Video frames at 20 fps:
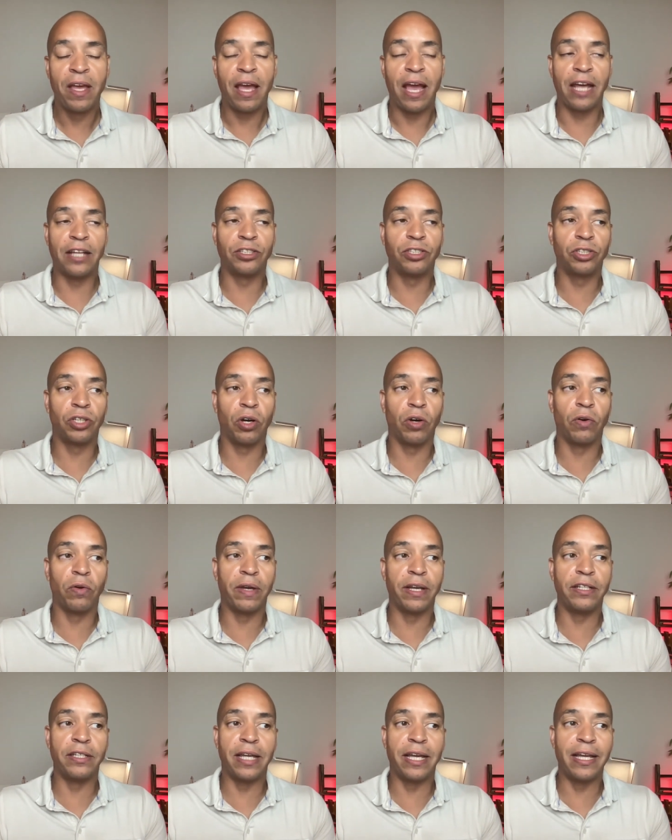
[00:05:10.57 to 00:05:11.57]
And so
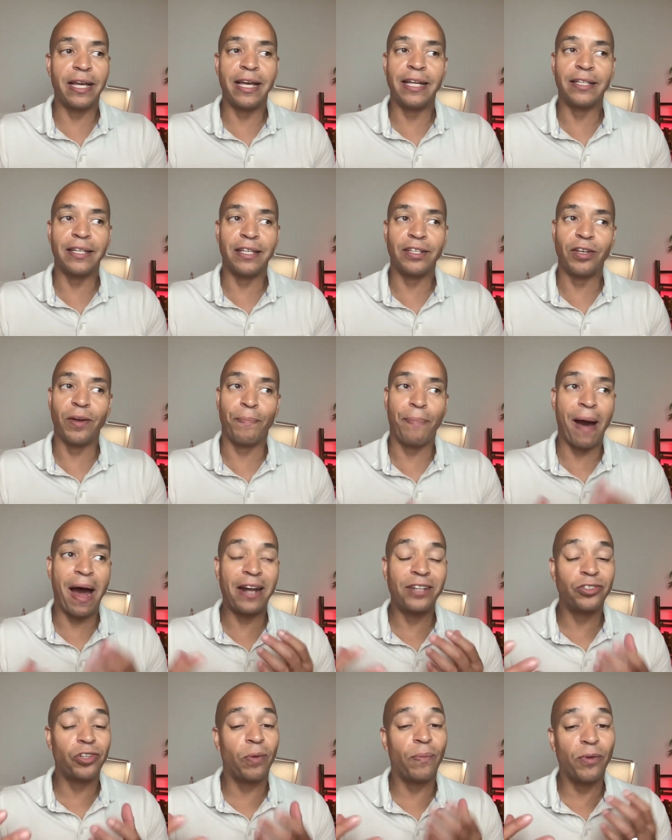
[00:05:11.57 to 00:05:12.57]
it, it, it, your
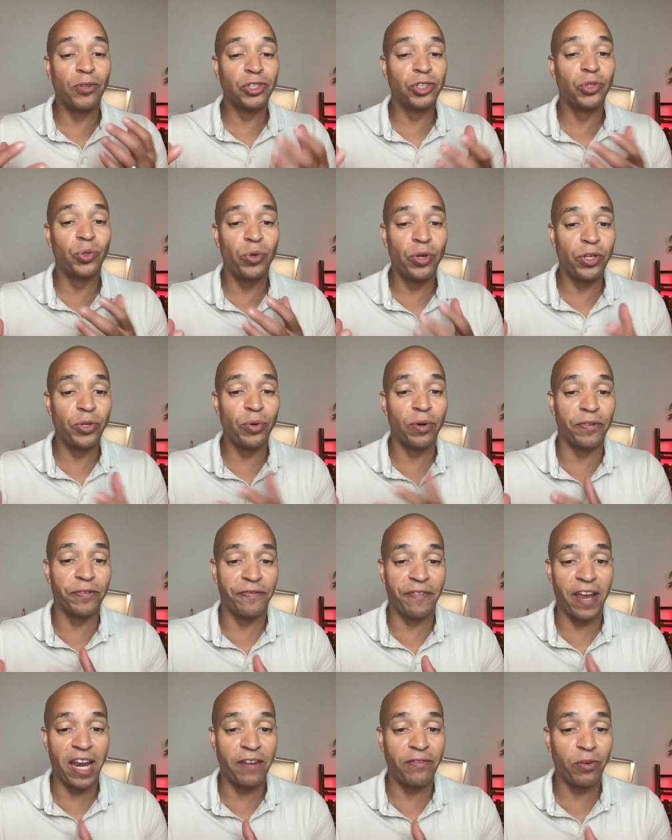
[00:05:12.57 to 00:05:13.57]
body's almost doing you a
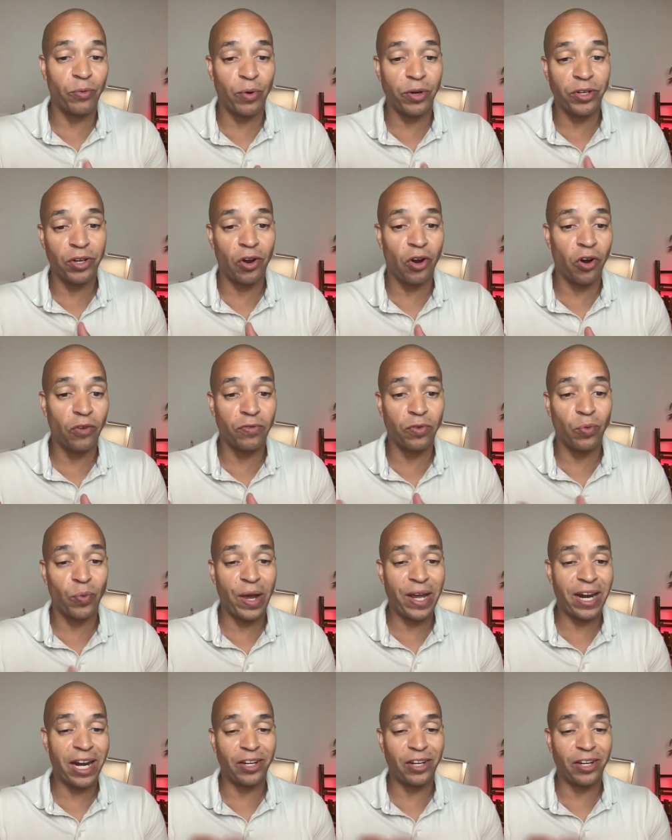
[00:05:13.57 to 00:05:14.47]
favor when you're overweight.